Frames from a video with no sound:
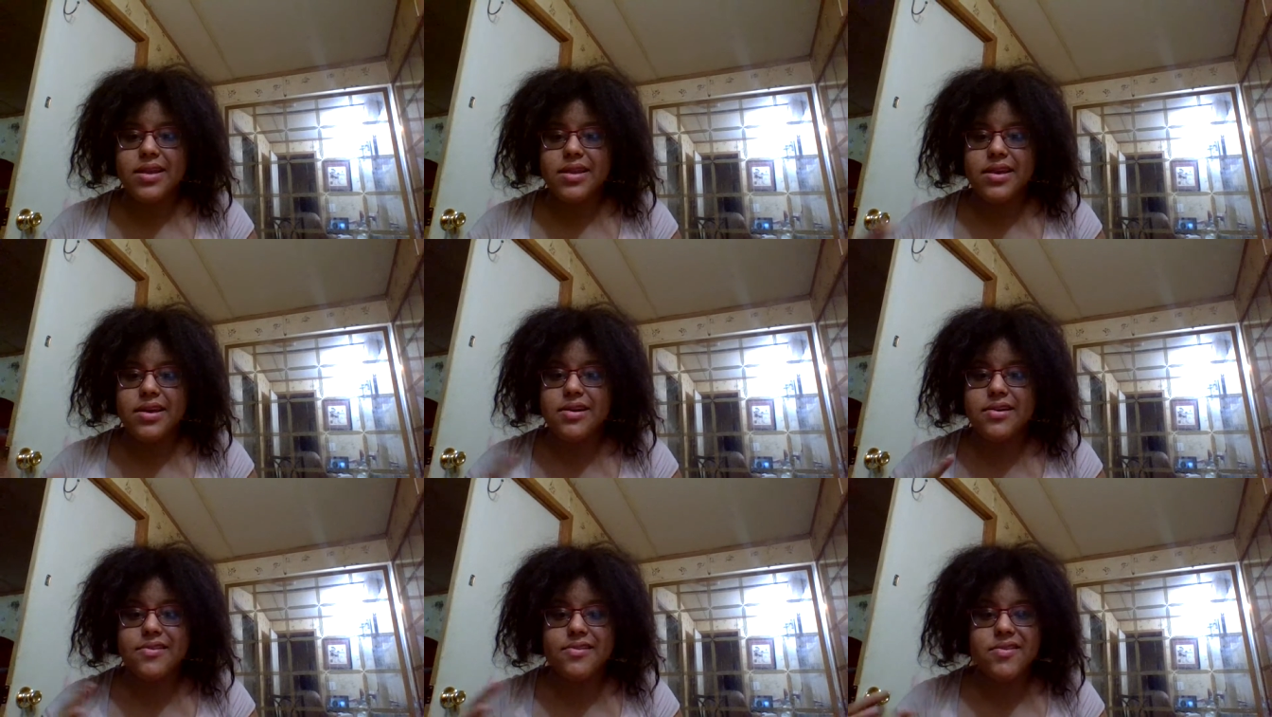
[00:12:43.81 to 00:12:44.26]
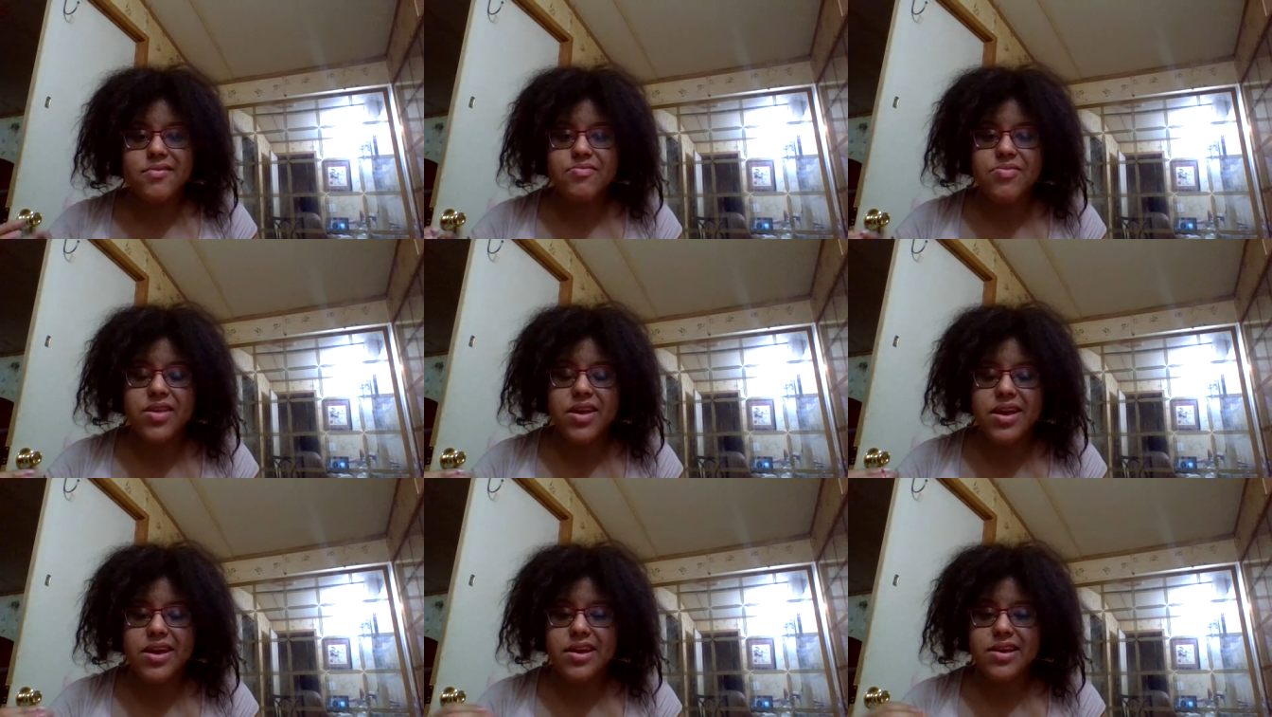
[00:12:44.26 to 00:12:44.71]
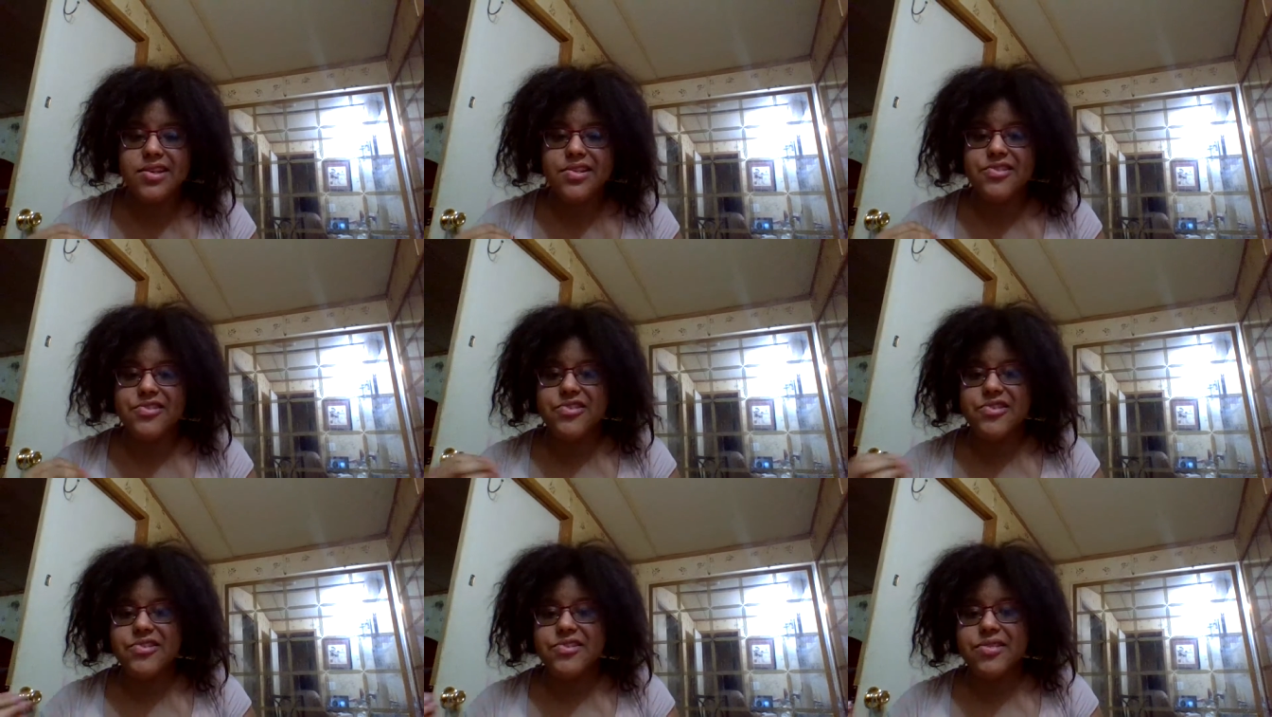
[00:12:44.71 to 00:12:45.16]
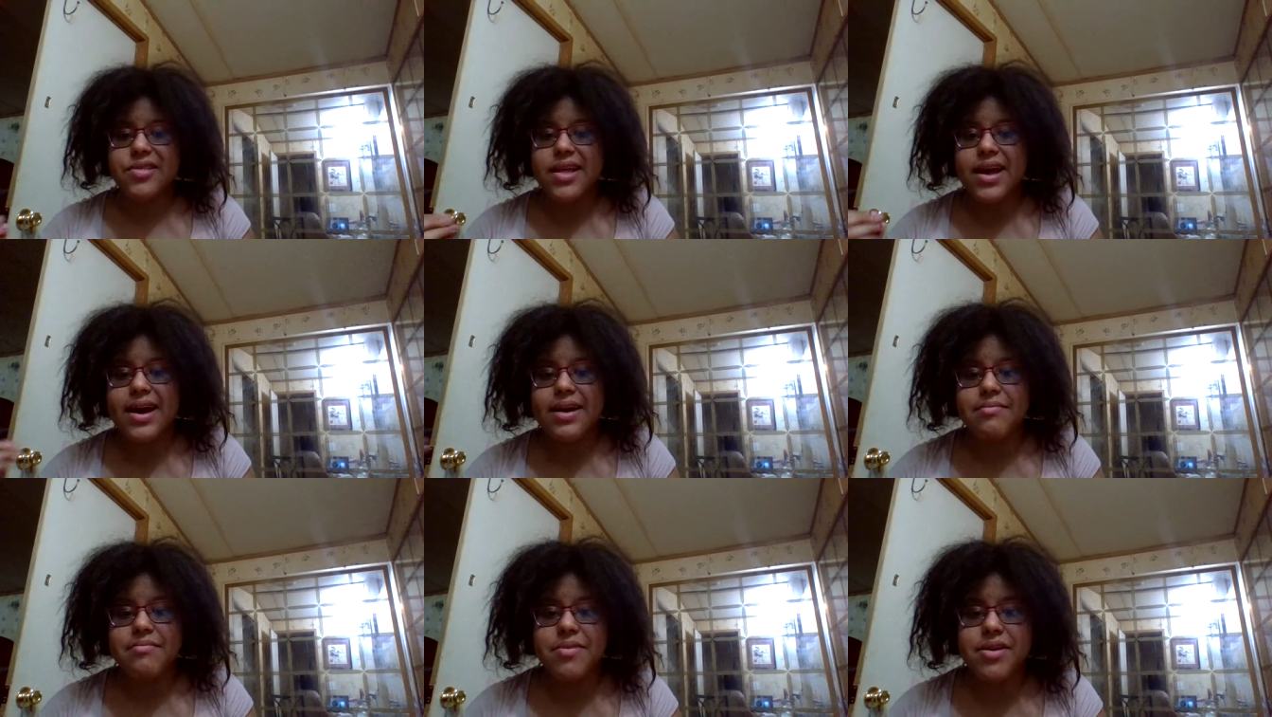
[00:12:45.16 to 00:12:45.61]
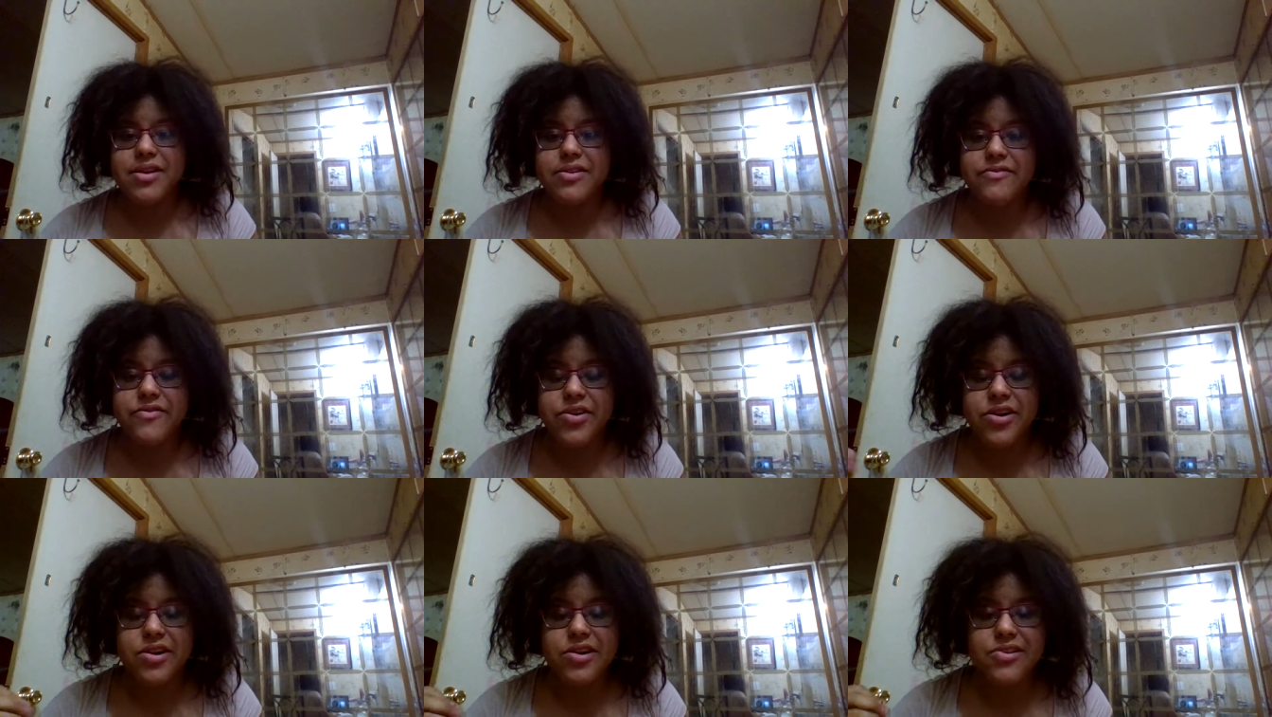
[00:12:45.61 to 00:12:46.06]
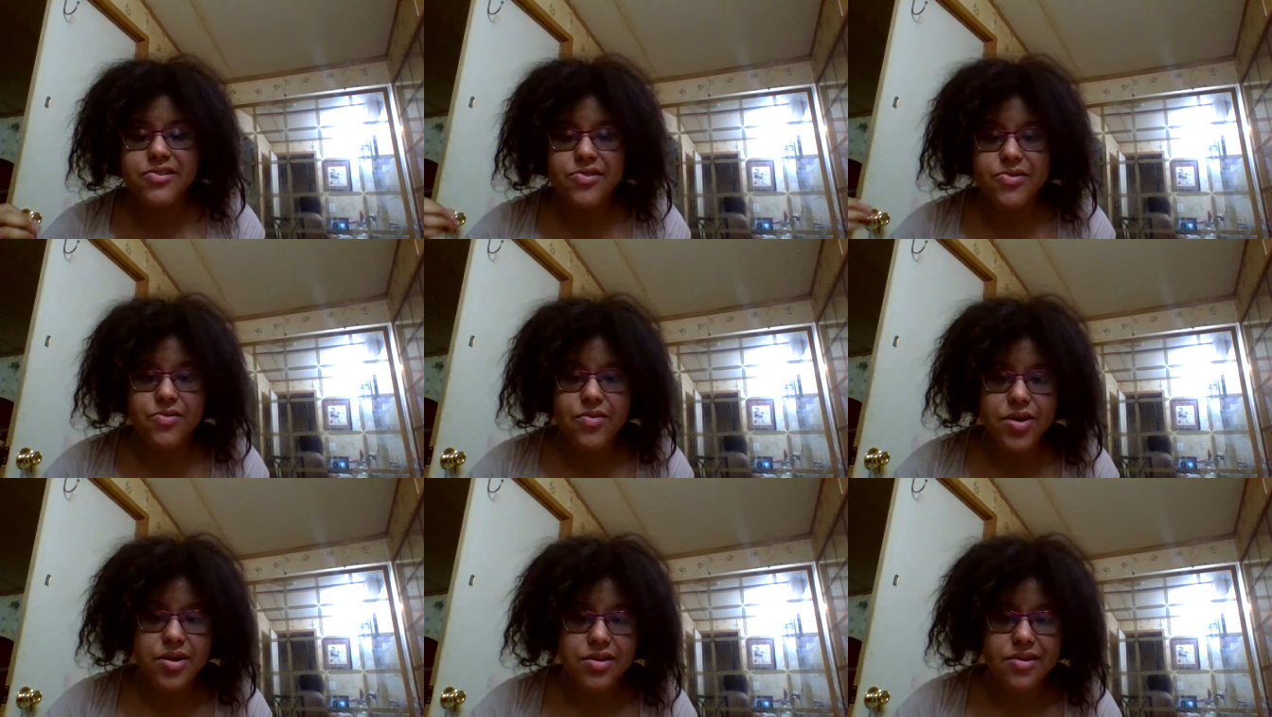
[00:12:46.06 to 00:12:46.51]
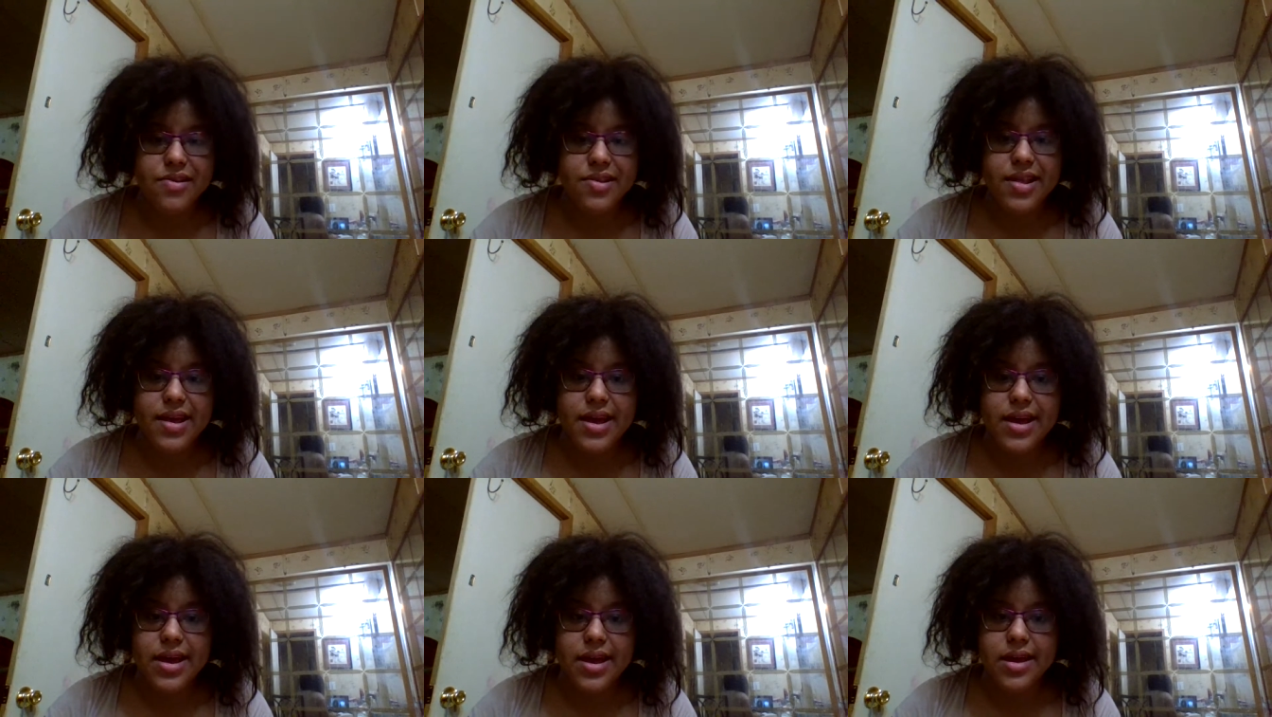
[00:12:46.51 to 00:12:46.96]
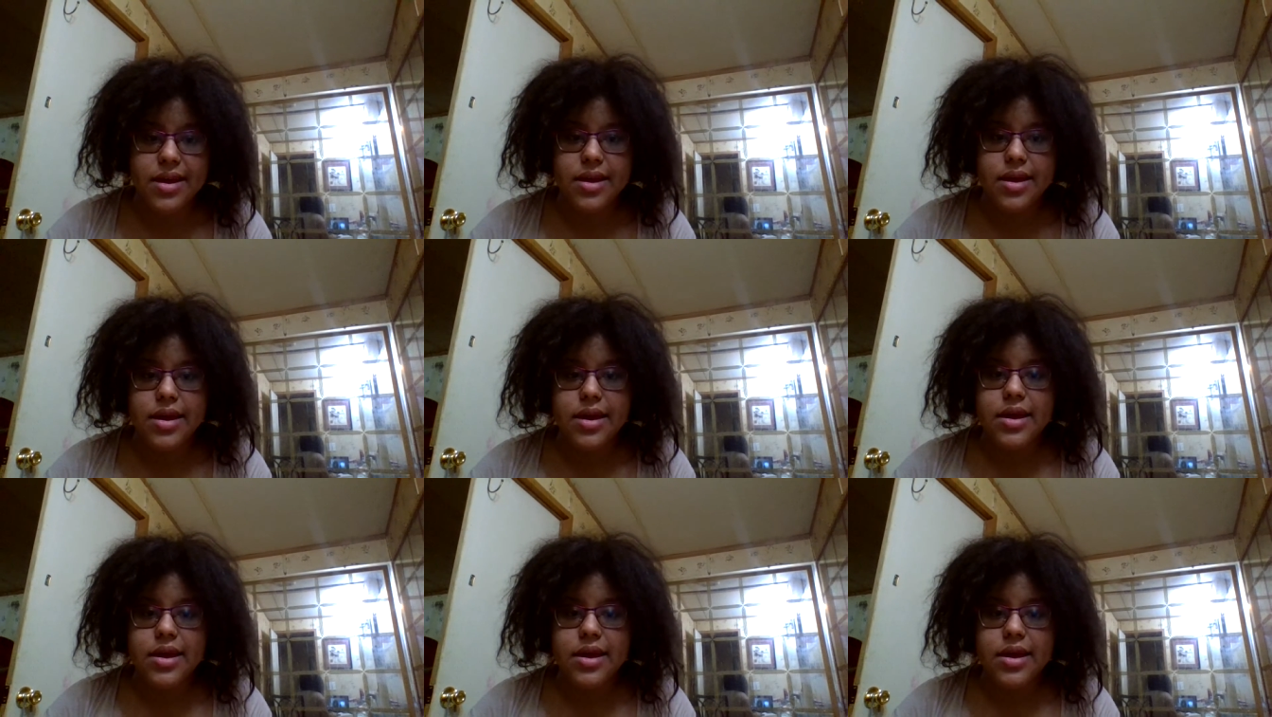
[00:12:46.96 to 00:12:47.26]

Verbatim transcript: there are some things just not meant for us to understand